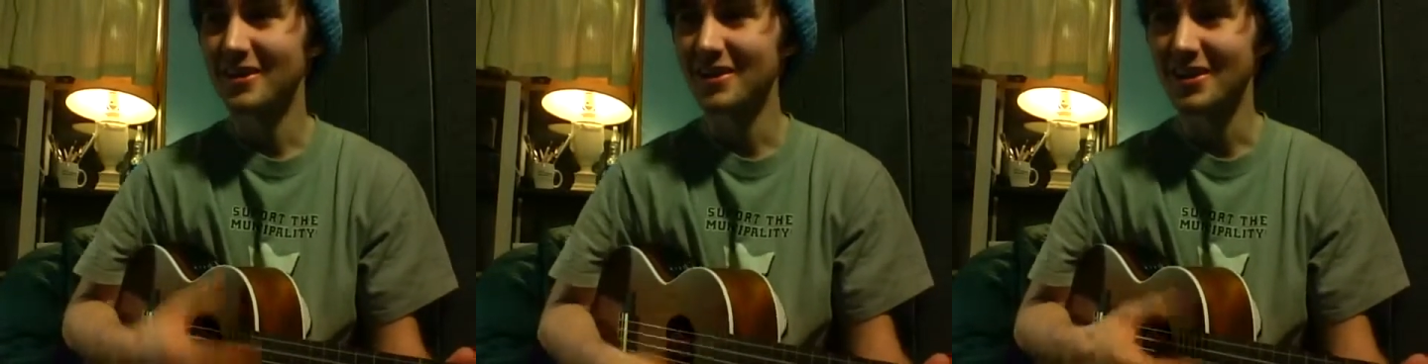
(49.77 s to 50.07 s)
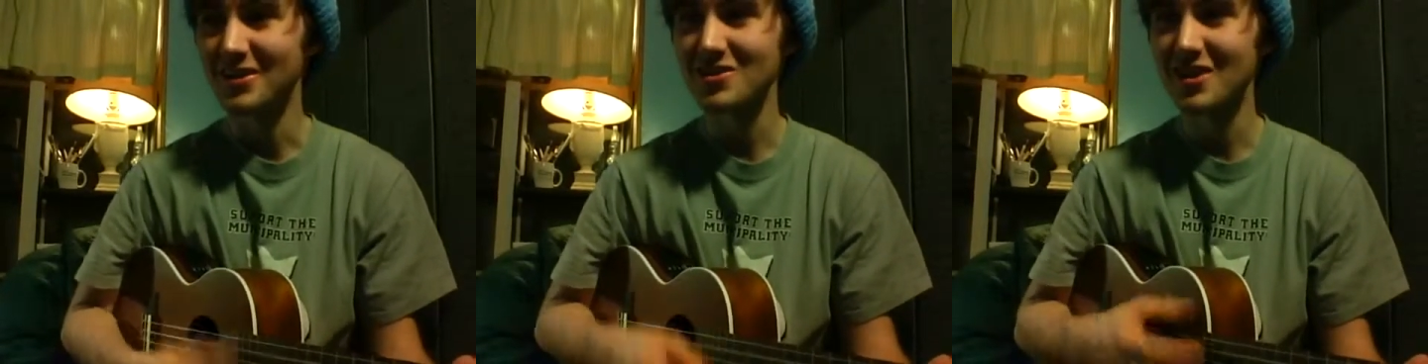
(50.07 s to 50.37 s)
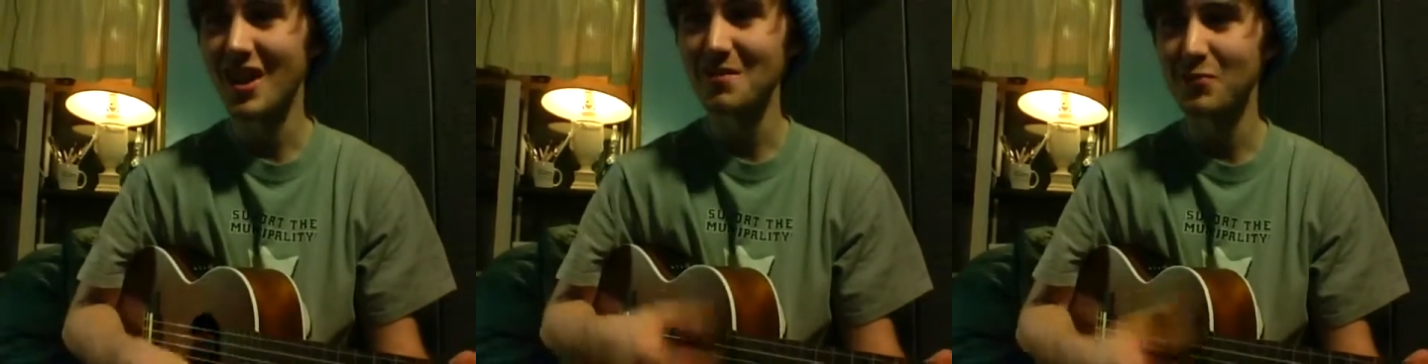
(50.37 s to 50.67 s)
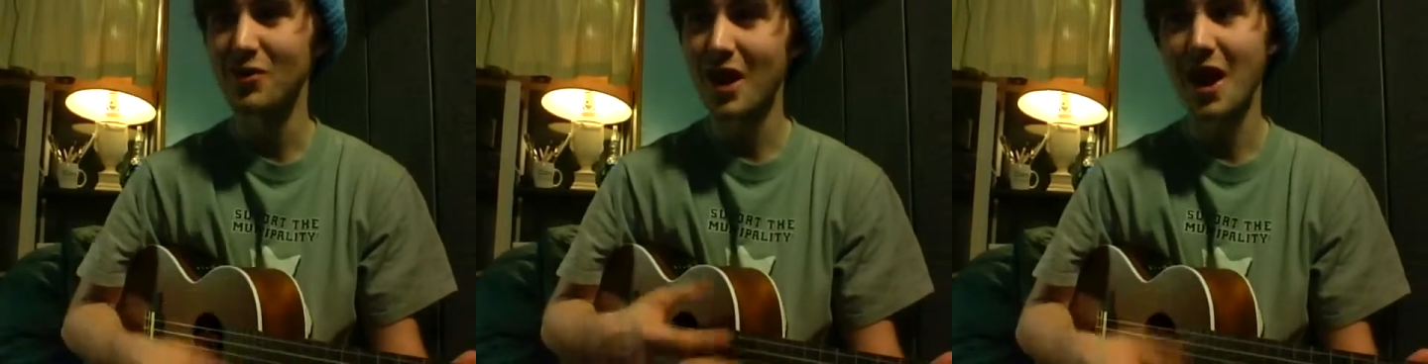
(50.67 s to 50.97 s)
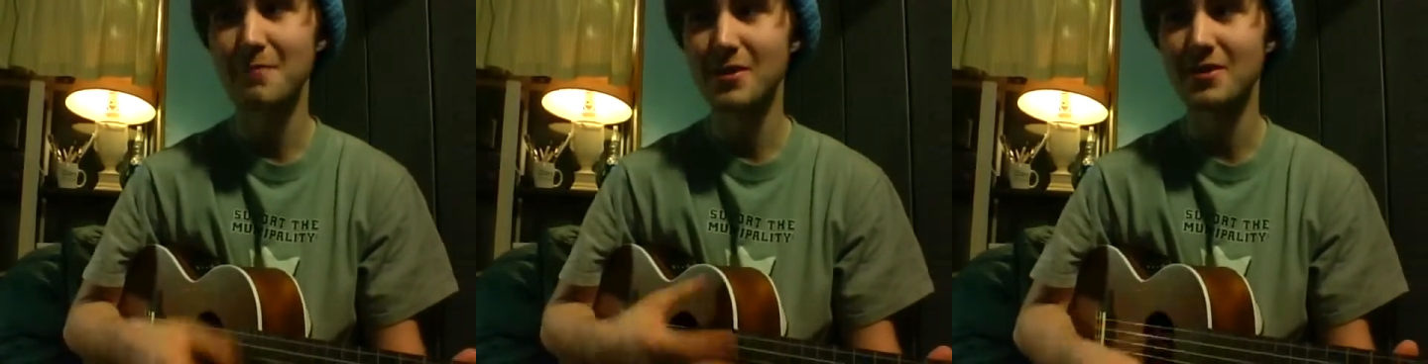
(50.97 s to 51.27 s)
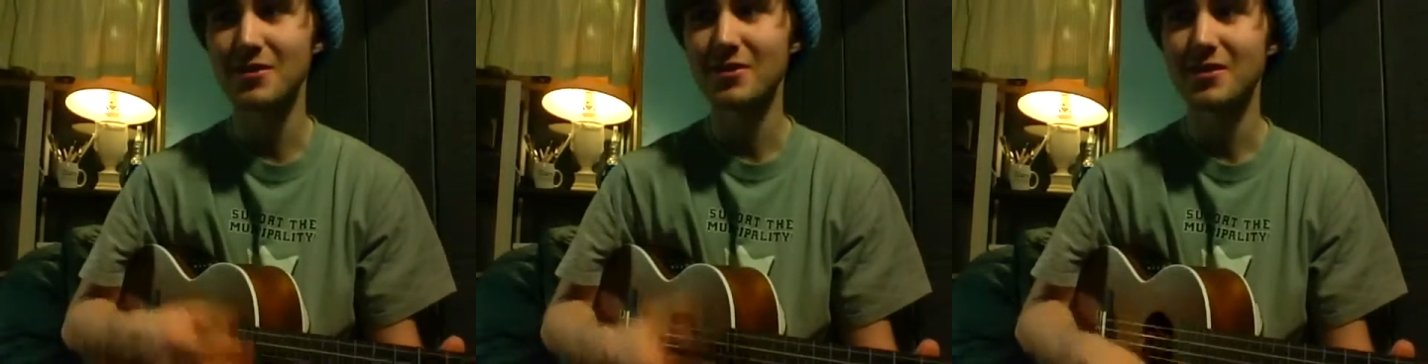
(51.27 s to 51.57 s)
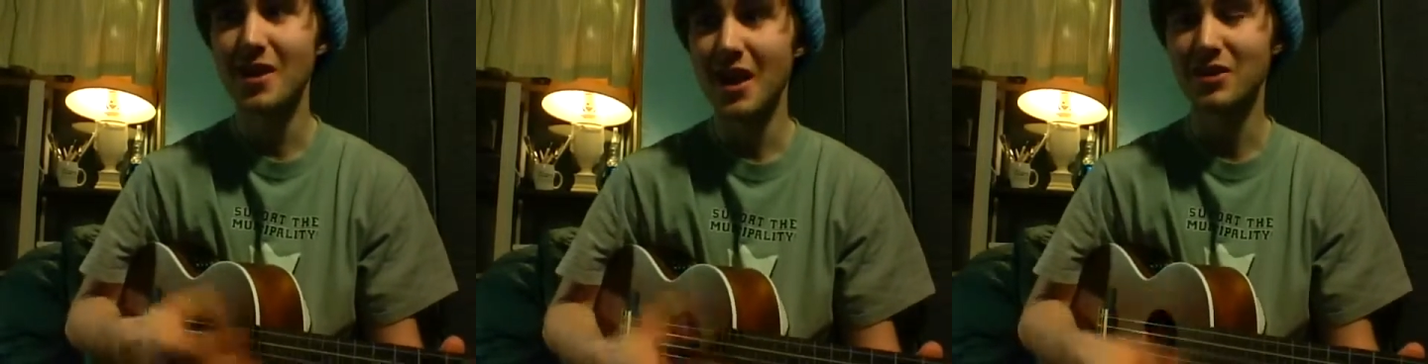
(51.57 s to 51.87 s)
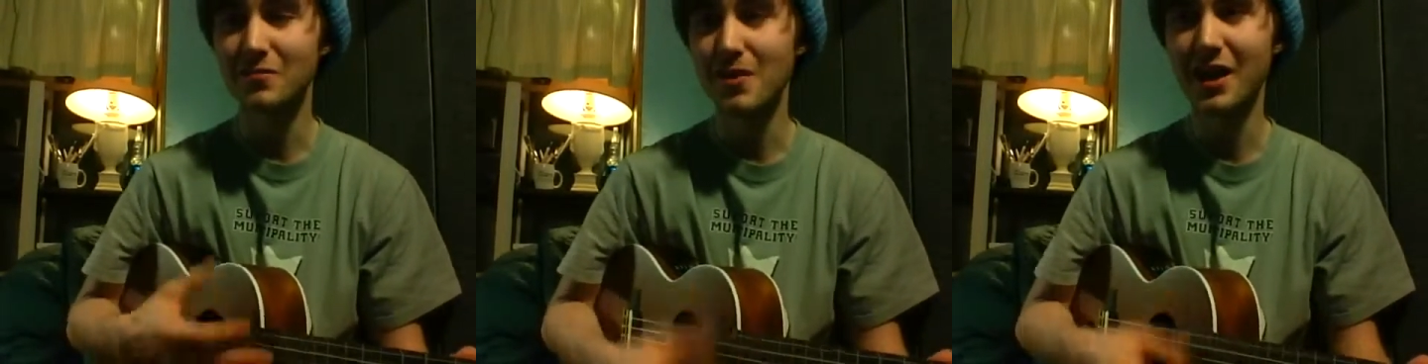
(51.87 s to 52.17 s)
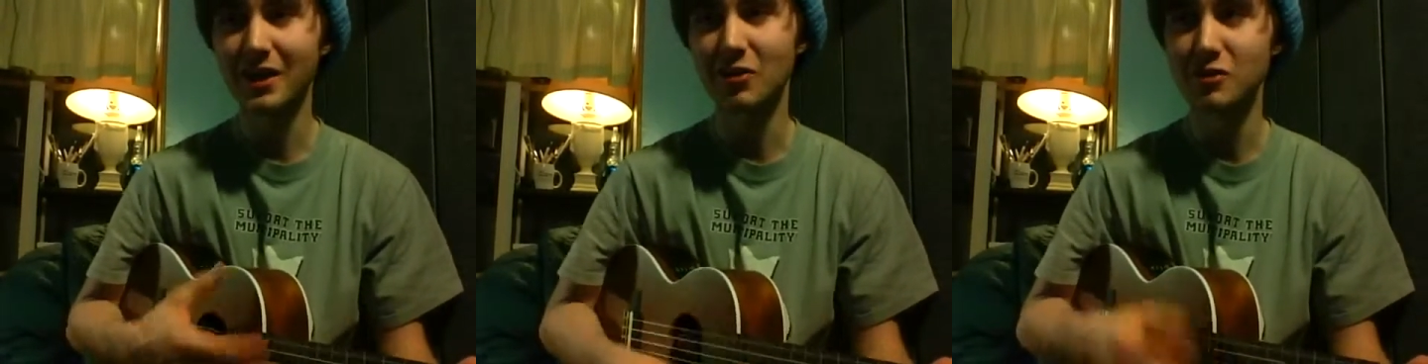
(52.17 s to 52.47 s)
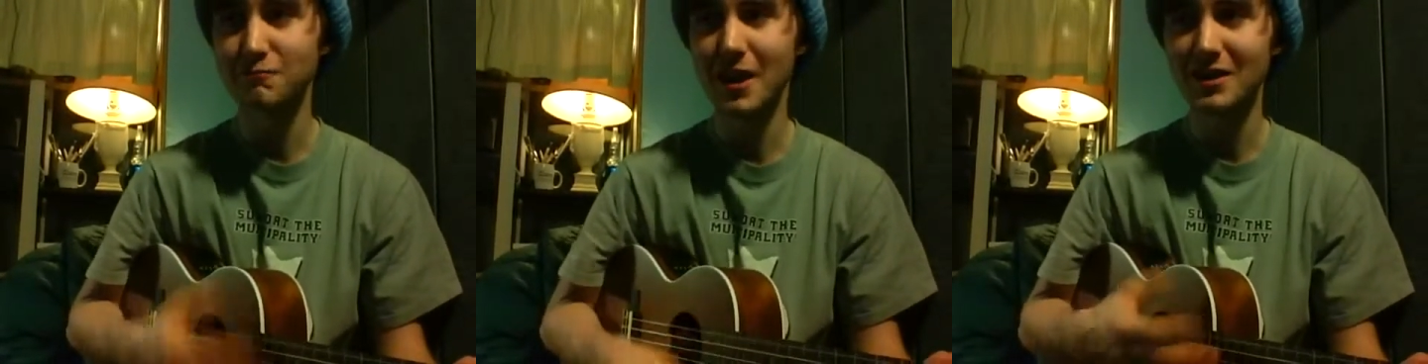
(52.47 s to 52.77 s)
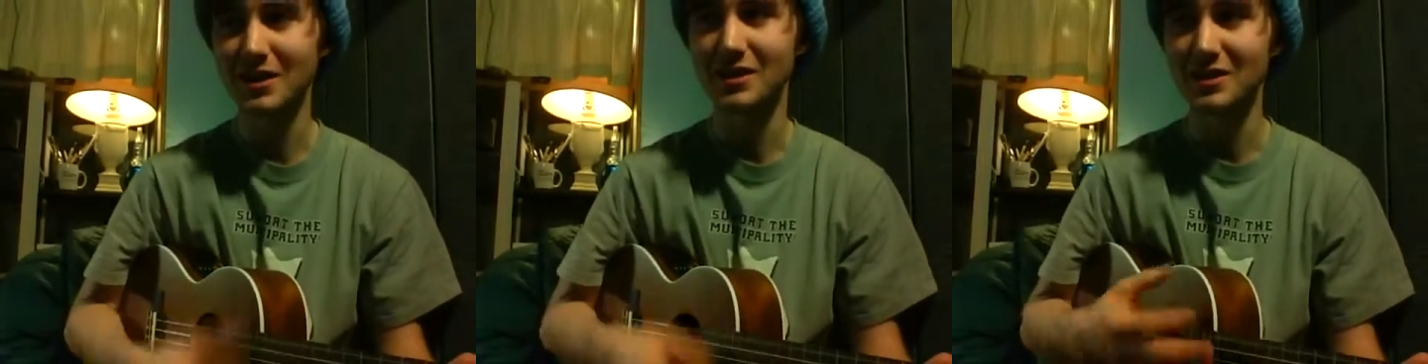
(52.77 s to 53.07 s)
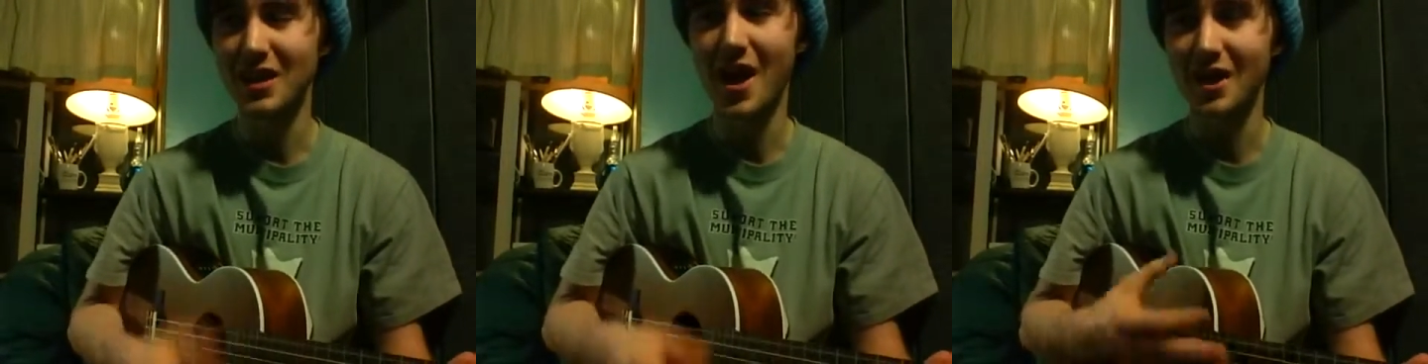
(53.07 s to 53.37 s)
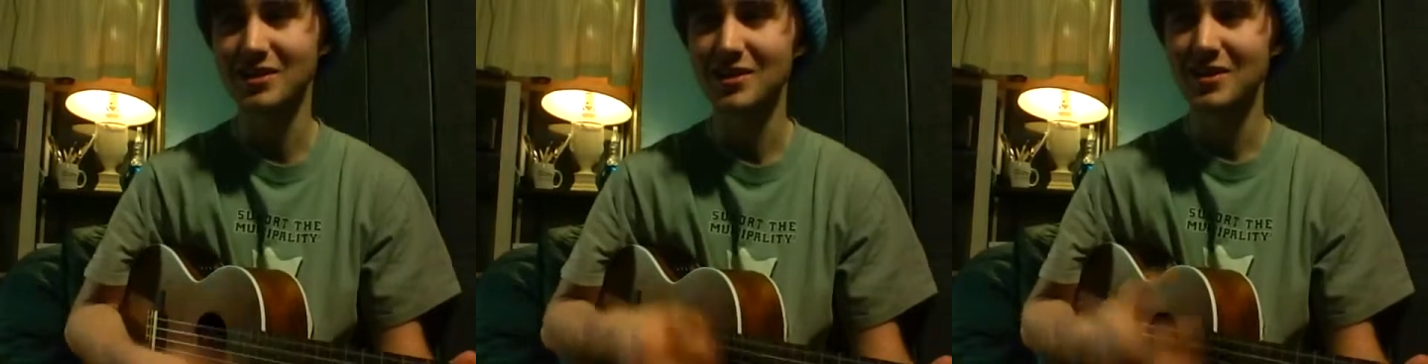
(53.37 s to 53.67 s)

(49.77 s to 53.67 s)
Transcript: because you're a lot more happier and you're making those paintings that